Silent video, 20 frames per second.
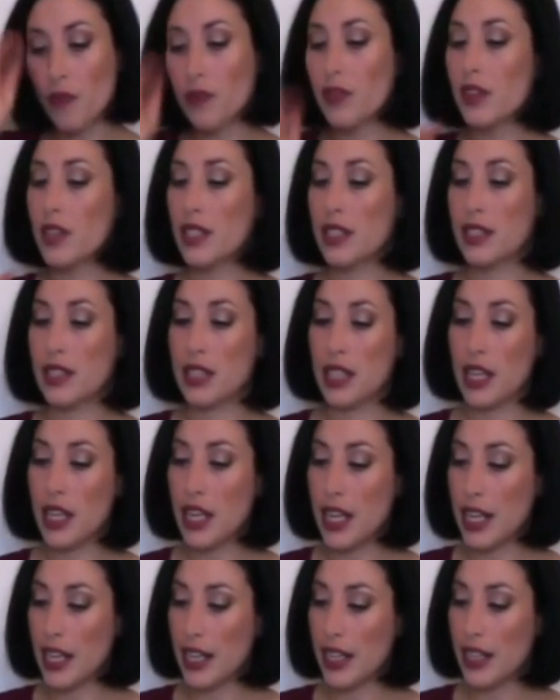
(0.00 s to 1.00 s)
this
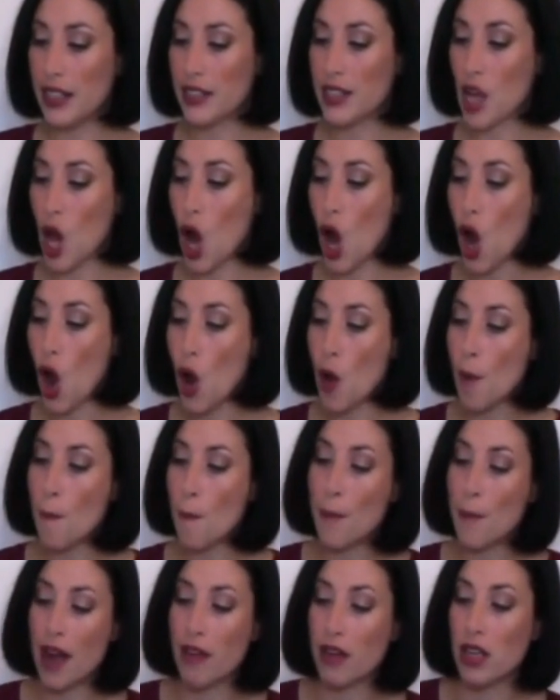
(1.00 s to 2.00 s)
is Home,
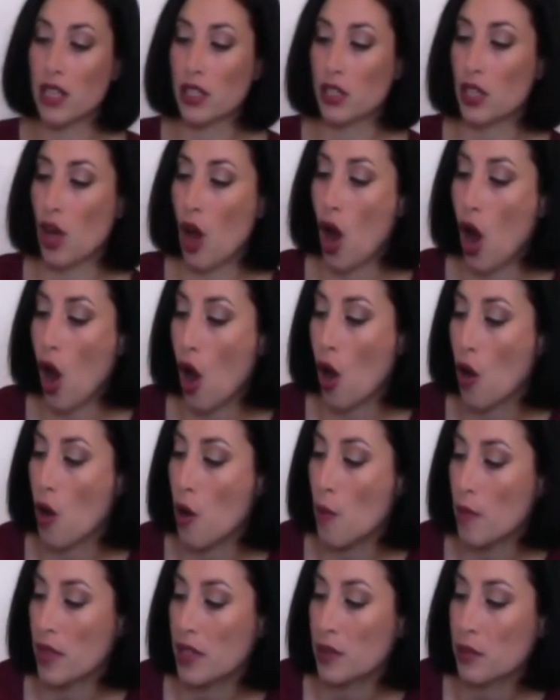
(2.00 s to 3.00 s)
Perilous
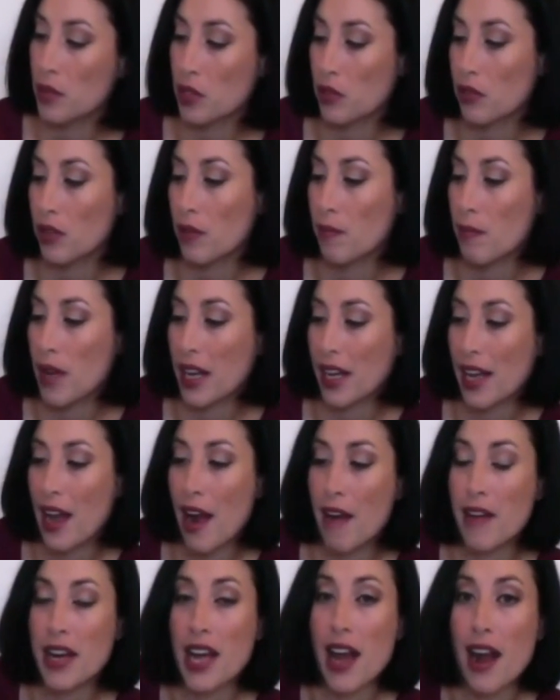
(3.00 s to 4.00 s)
Home. This one's written by
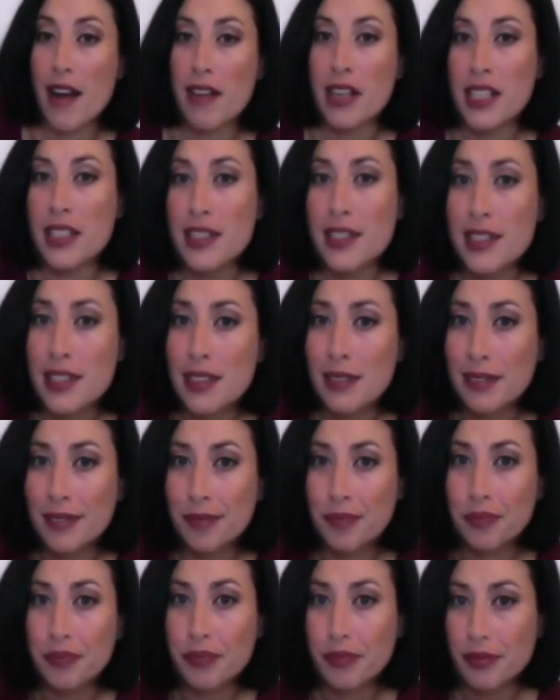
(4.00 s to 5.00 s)
Carrie Harris.
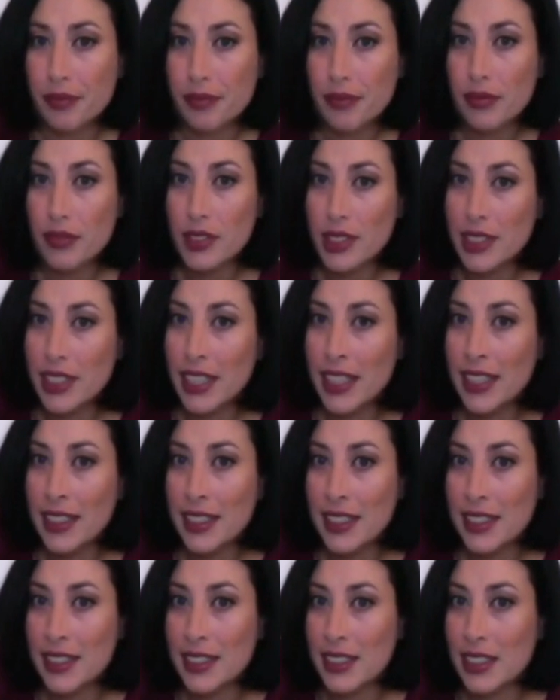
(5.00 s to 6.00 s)
Again,
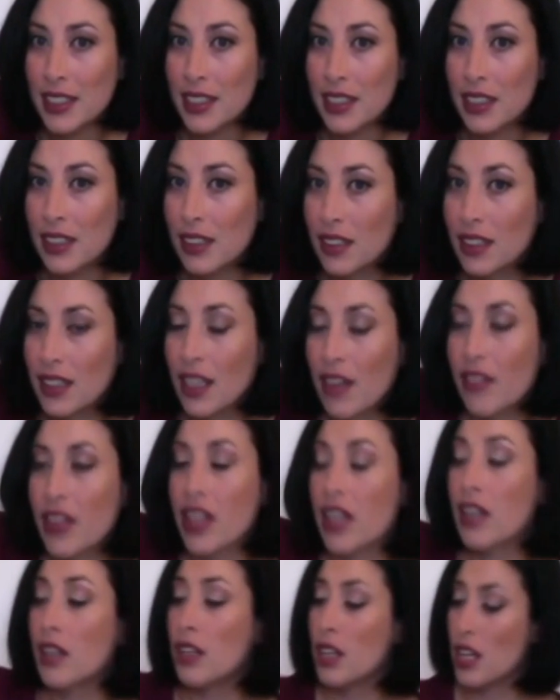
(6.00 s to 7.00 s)
that's the cover
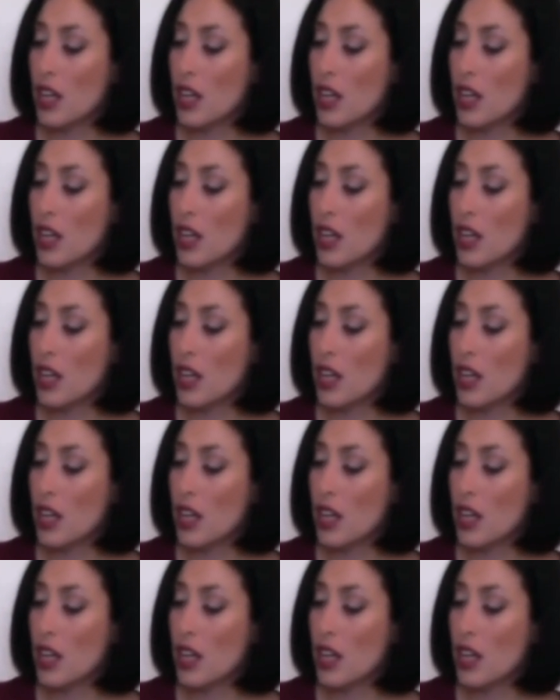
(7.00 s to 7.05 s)
there.